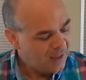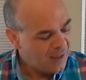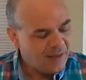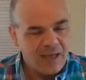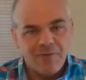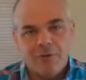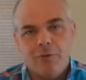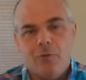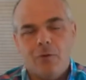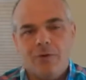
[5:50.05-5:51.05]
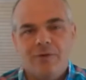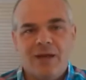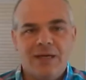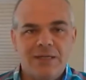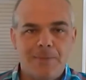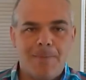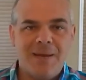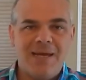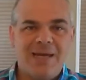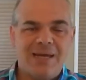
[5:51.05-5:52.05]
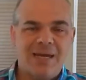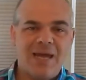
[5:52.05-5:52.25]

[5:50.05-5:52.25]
And they have a Norton that is big,